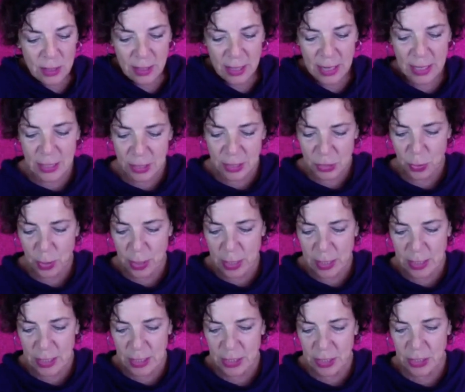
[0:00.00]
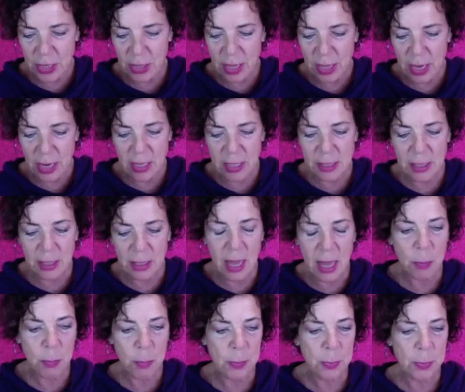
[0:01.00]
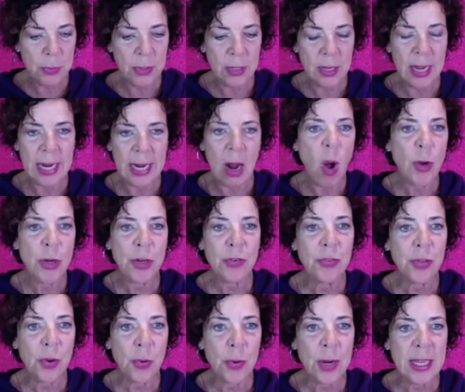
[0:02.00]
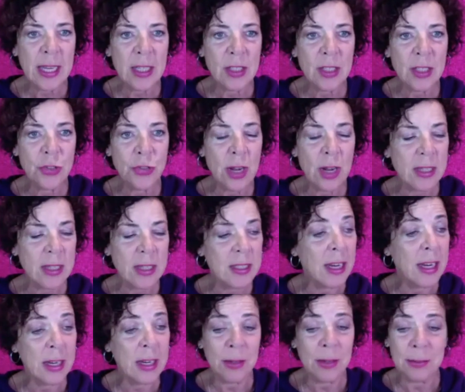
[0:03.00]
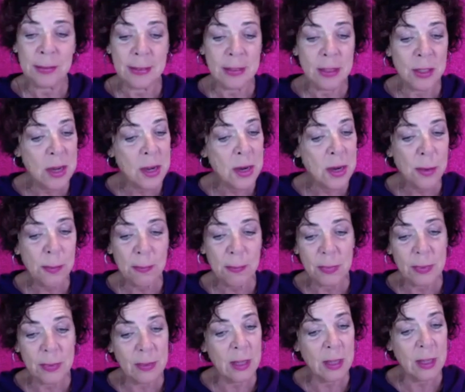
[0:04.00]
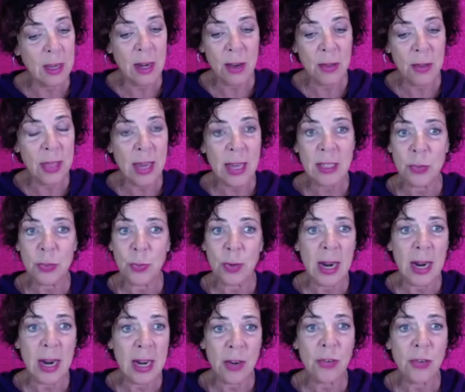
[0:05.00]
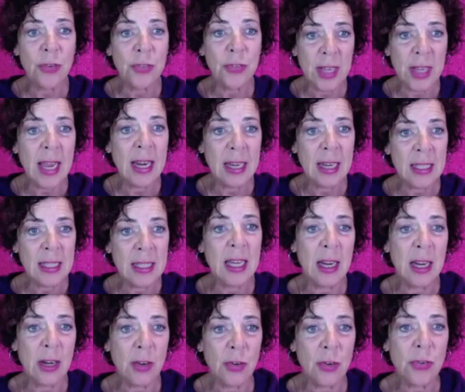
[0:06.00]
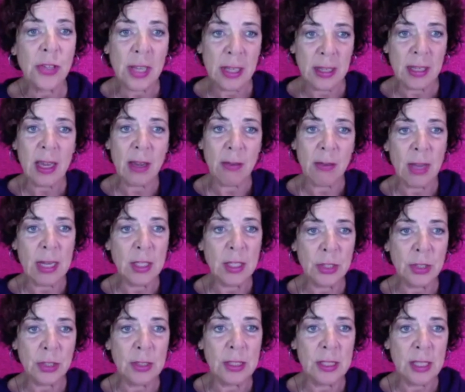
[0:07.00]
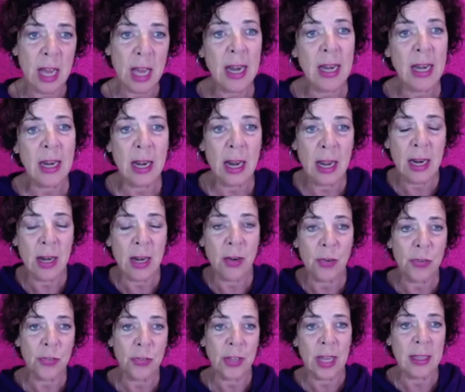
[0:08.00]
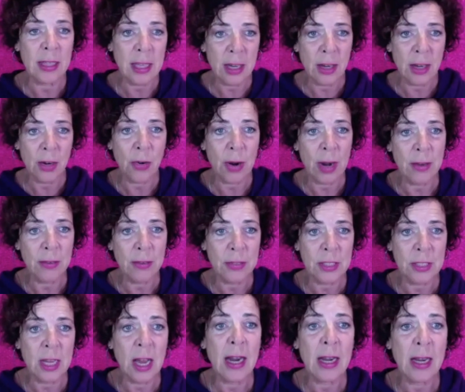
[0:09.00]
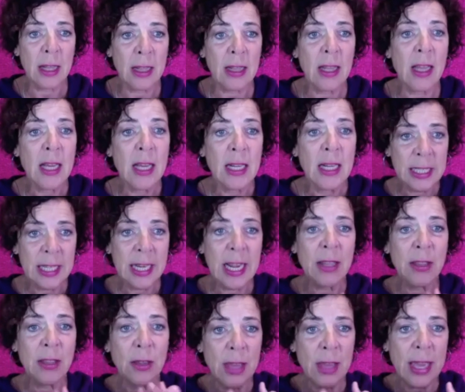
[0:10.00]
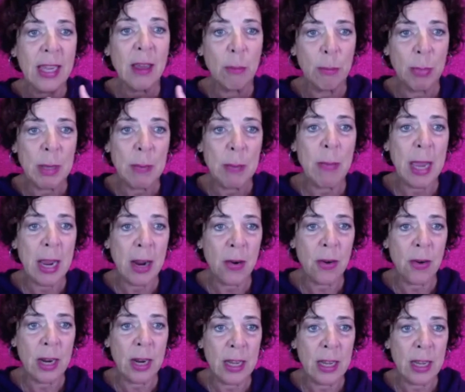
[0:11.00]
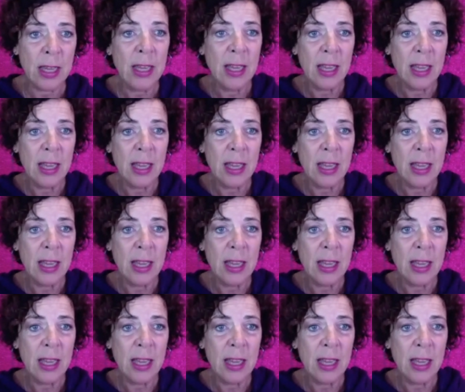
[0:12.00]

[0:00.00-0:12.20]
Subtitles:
I just wanted to share that, because a lot of people are like, "Oh, you're so against drugs." And I go, no, that's what I understand is I understand the conventional side and I understand the integrative side, and together they can be married.